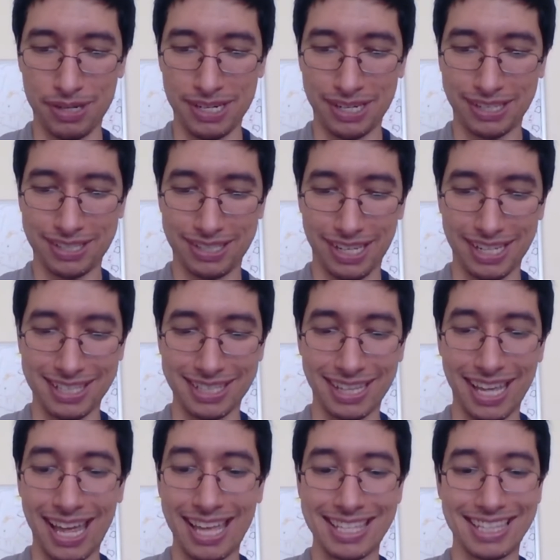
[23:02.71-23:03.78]
box. It,
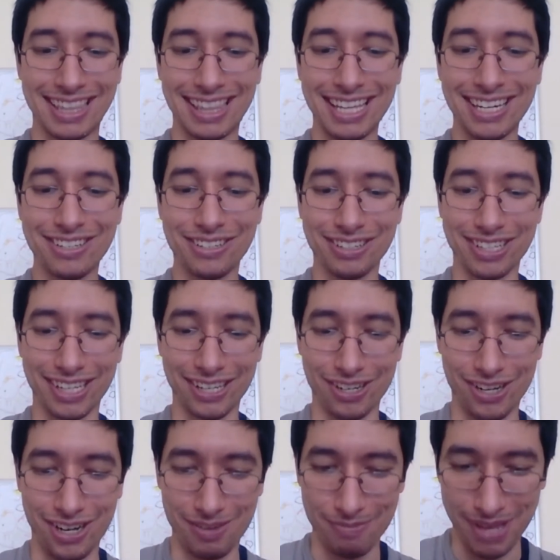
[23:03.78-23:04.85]
has literally,
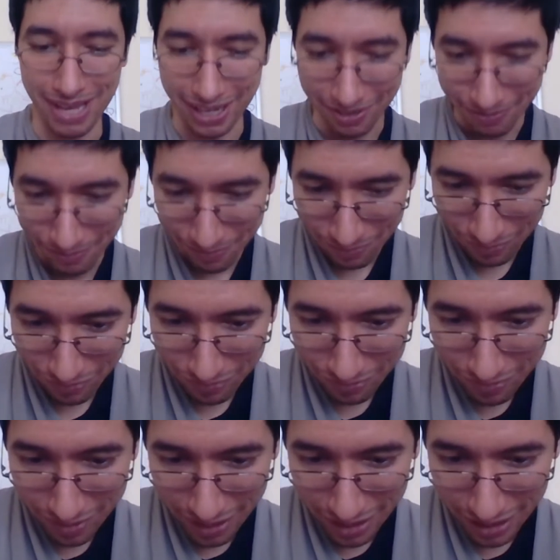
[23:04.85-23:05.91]
oh man,
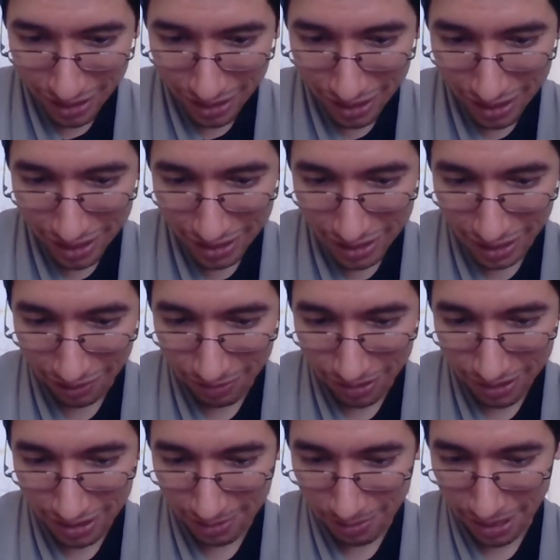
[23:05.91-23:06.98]

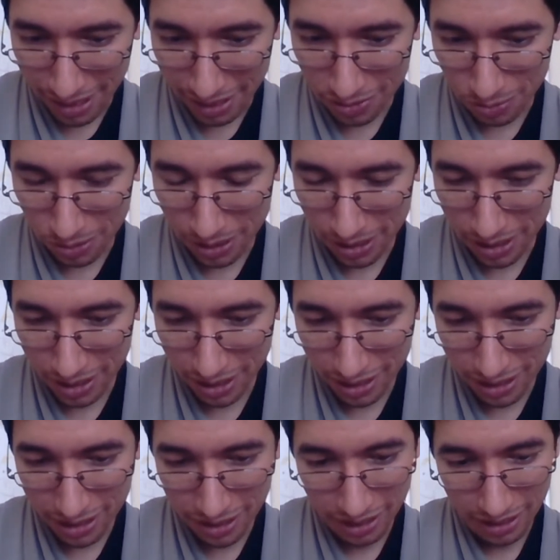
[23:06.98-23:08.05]
definitely some edge wear
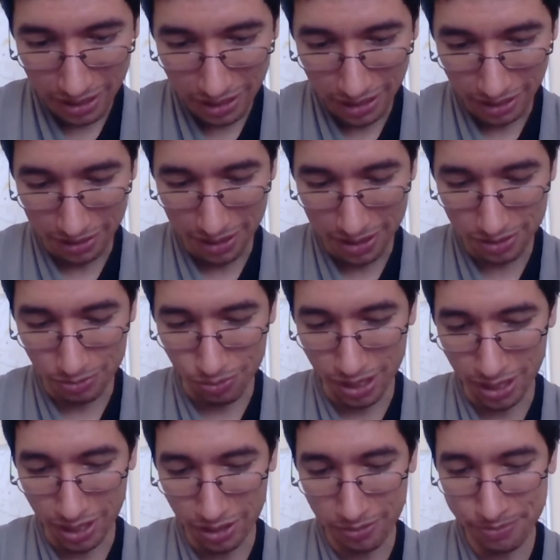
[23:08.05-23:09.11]
on this
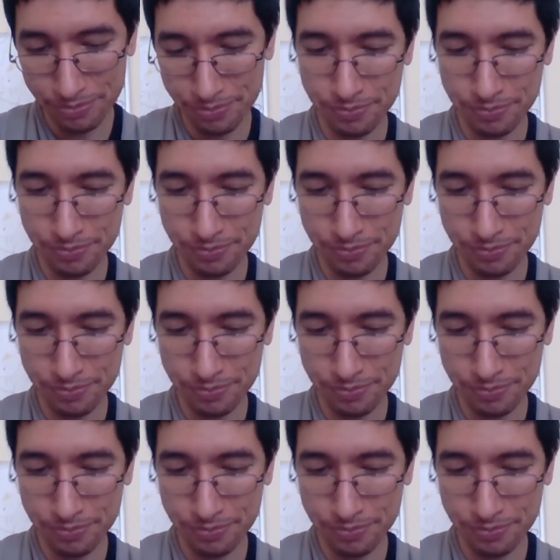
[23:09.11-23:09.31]
rare.